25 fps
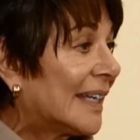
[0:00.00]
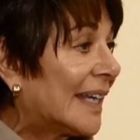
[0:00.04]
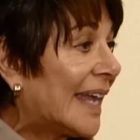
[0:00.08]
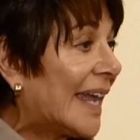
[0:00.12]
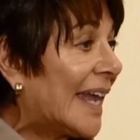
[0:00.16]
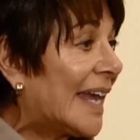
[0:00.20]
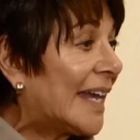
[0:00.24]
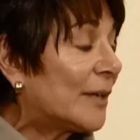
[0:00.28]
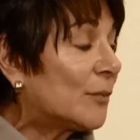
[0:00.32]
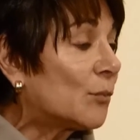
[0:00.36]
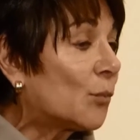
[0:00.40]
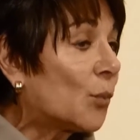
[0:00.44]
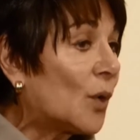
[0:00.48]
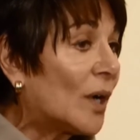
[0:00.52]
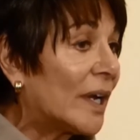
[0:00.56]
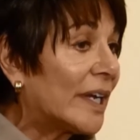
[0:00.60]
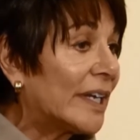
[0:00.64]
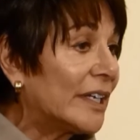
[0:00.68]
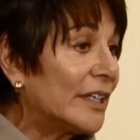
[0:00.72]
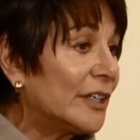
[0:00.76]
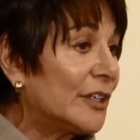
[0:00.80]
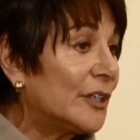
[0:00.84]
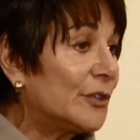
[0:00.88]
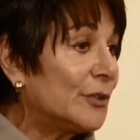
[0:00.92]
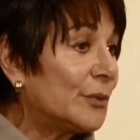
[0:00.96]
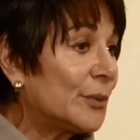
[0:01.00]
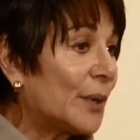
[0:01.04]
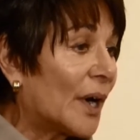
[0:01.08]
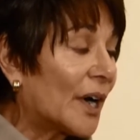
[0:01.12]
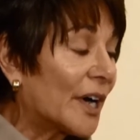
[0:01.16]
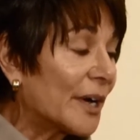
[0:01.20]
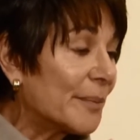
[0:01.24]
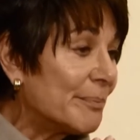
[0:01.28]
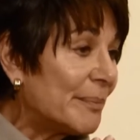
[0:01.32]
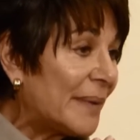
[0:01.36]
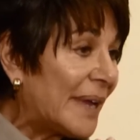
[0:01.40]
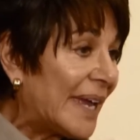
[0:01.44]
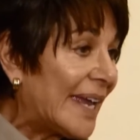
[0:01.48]
and what you
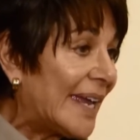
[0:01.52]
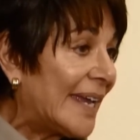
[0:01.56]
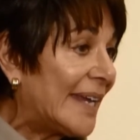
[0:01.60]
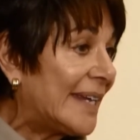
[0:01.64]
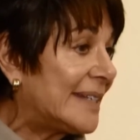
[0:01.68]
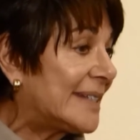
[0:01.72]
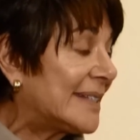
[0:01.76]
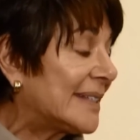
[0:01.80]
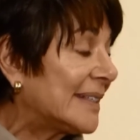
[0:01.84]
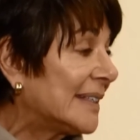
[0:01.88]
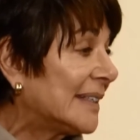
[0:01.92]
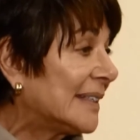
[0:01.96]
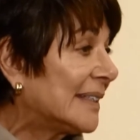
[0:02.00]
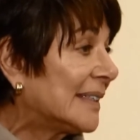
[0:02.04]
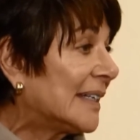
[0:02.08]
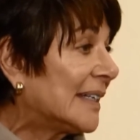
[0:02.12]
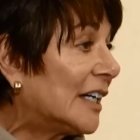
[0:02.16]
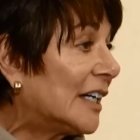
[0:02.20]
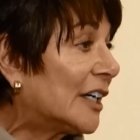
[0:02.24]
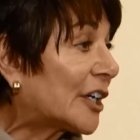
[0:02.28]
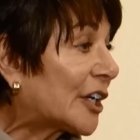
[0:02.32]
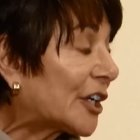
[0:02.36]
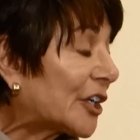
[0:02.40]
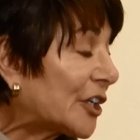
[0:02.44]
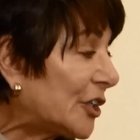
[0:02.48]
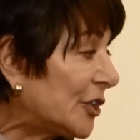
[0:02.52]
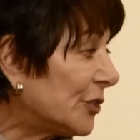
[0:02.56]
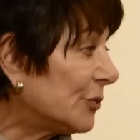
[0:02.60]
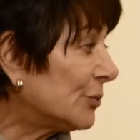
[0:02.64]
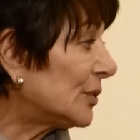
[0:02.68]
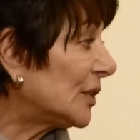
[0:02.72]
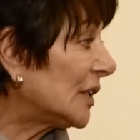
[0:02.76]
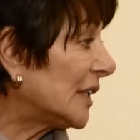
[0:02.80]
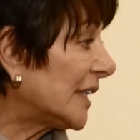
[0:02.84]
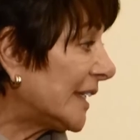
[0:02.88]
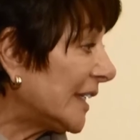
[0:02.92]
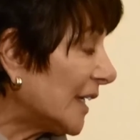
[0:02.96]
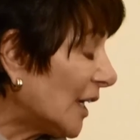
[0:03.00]
are made
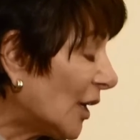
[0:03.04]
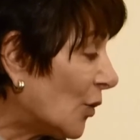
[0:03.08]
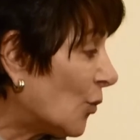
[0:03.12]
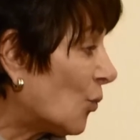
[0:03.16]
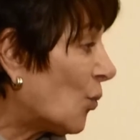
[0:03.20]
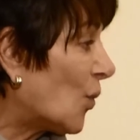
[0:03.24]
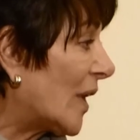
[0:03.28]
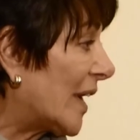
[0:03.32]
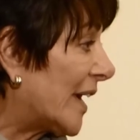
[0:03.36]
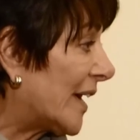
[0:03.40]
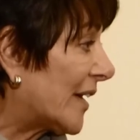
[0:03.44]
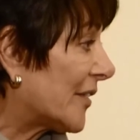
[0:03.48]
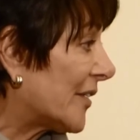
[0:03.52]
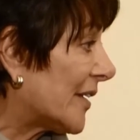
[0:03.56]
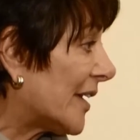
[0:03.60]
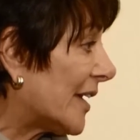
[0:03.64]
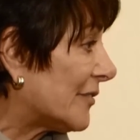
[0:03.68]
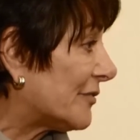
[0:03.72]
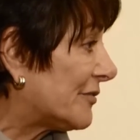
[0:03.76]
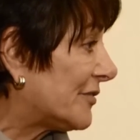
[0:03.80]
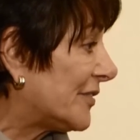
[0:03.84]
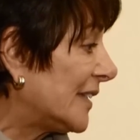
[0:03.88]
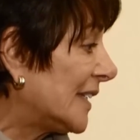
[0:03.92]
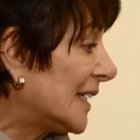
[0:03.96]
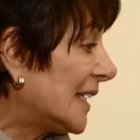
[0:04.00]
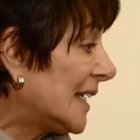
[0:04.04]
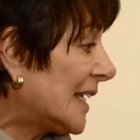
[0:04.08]
acutely aware of